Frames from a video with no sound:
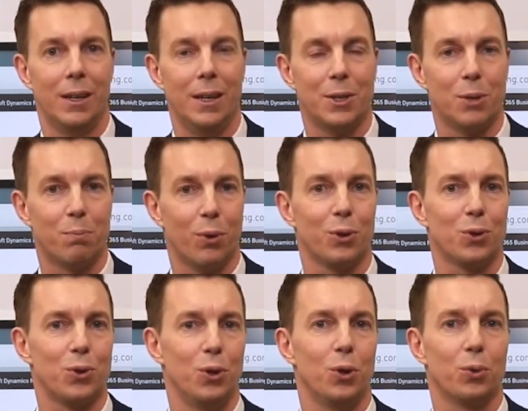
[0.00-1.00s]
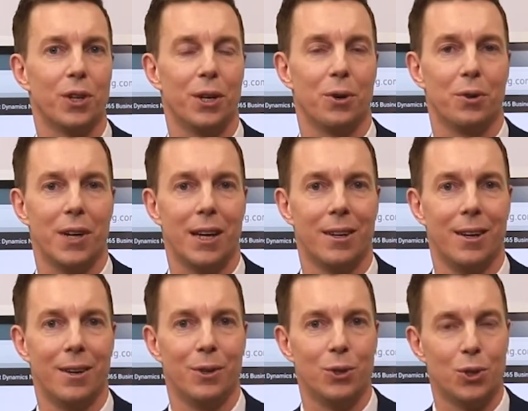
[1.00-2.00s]
It's important to note here that
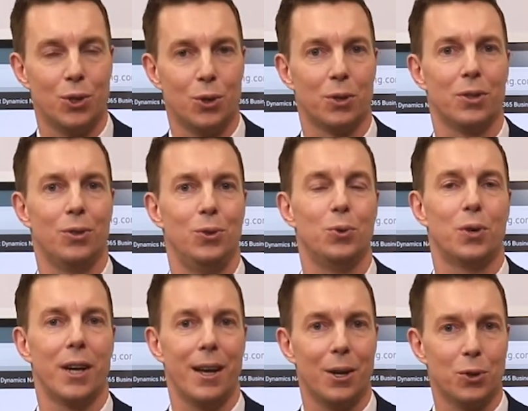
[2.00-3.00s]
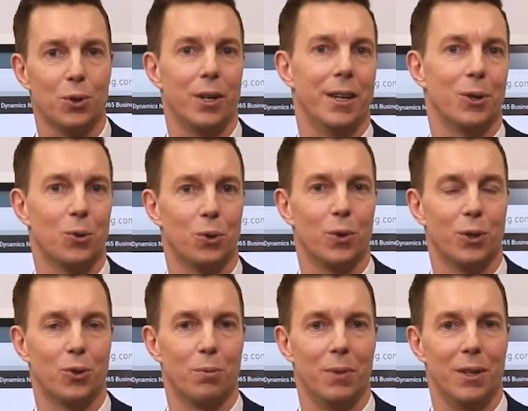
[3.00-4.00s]
should you calculate a goodwill
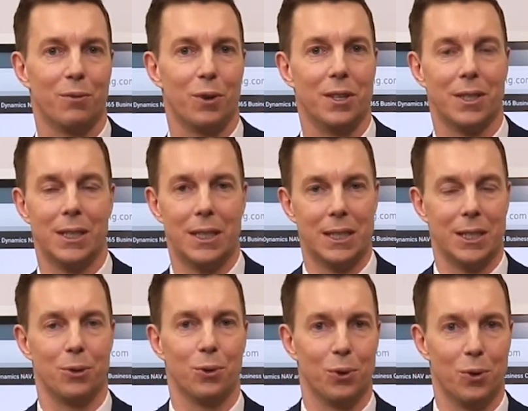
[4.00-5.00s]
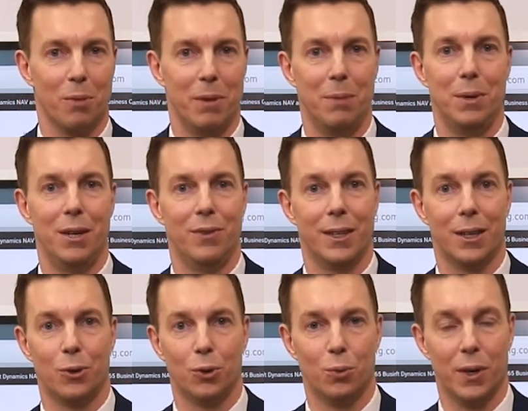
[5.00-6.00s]
to be, for instance, 0, or maybe even the
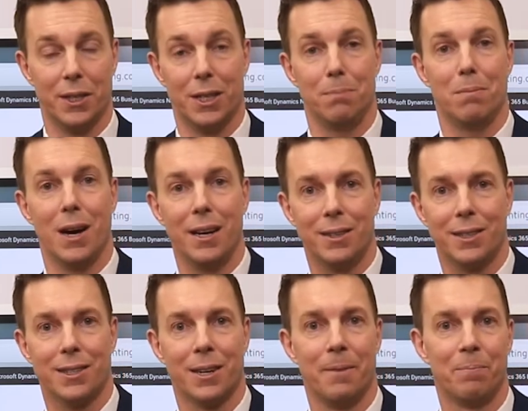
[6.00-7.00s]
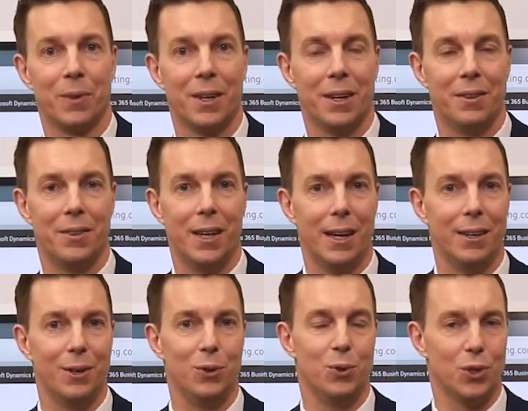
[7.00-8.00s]
goodwill is in minus,
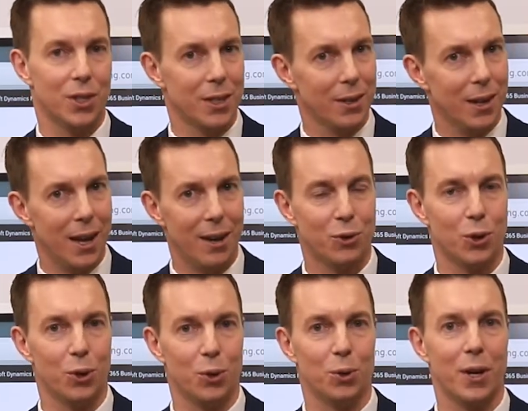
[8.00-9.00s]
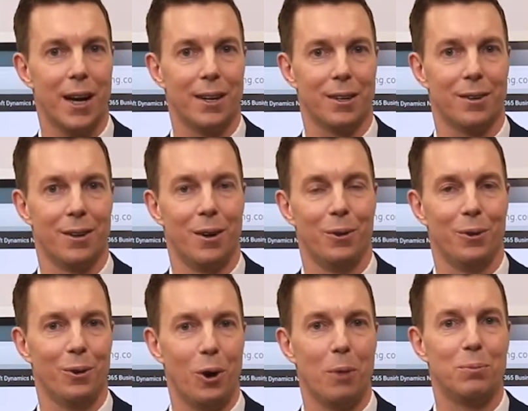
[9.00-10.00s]
then you still have to look at it
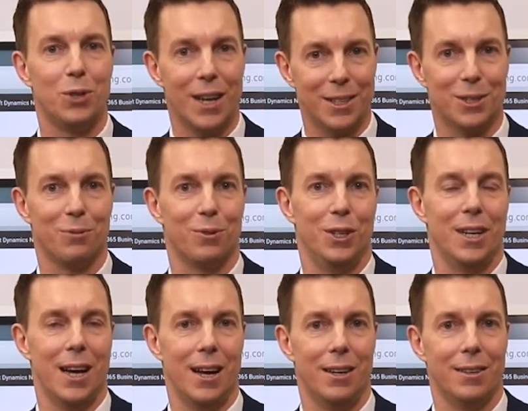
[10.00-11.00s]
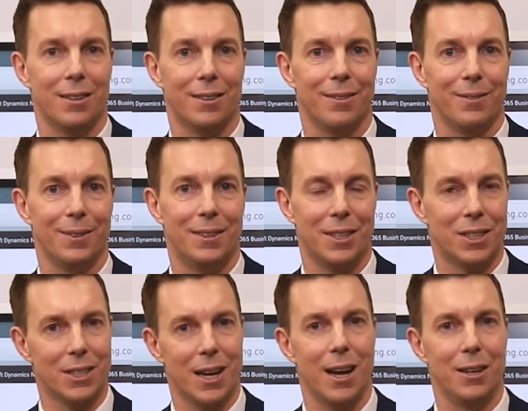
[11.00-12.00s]
objectively and
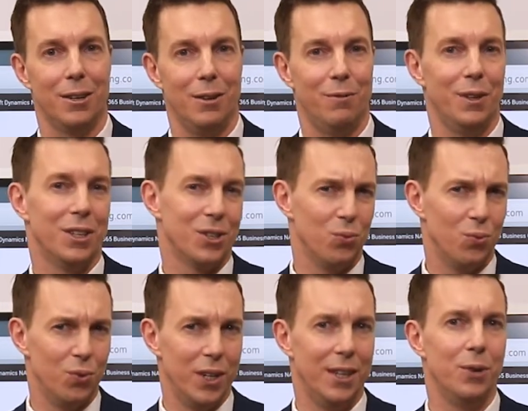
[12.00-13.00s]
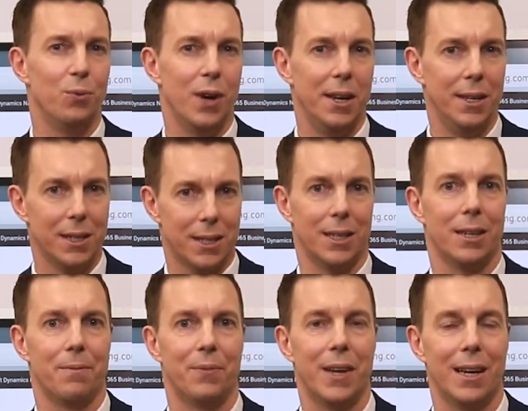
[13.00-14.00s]
decide if it's really
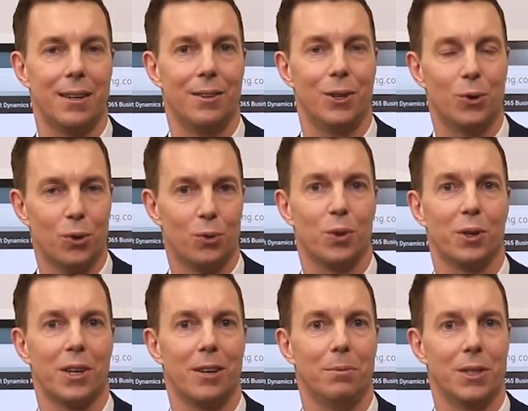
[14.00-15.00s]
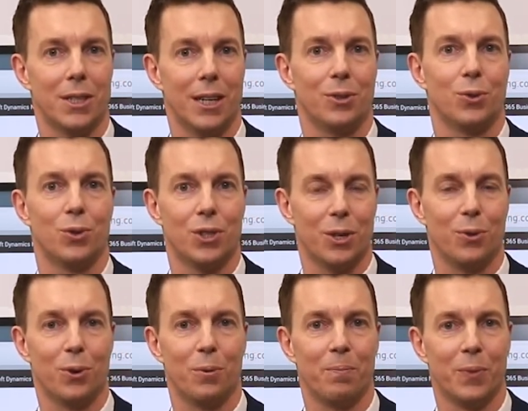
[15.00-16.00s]
realistic that the goodwill can be set to
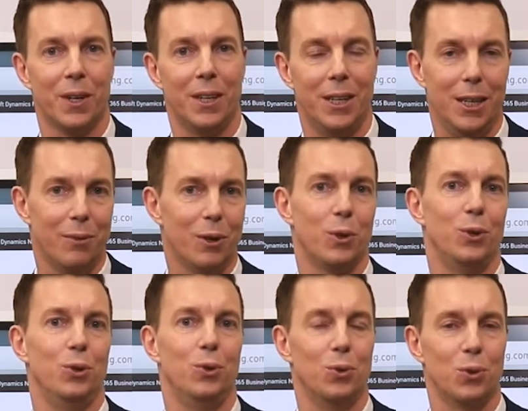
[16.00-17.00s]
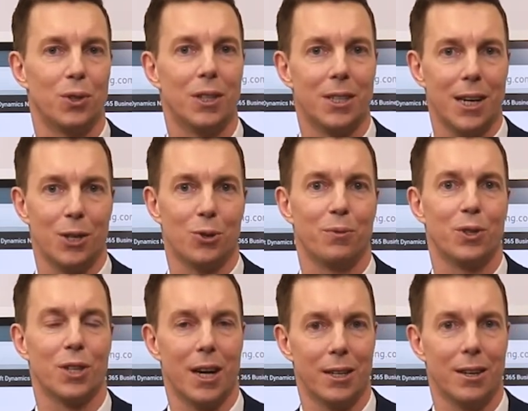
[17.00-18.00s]
0, even when you use the tax
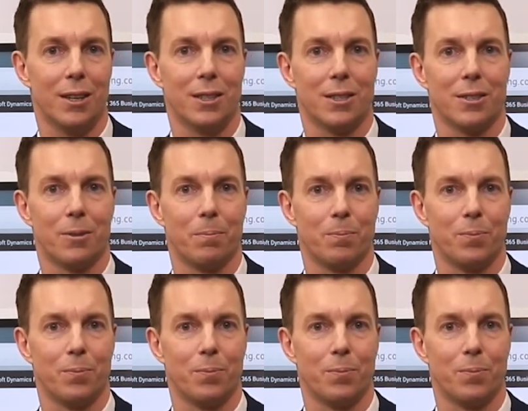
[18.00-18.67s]
office guidelines.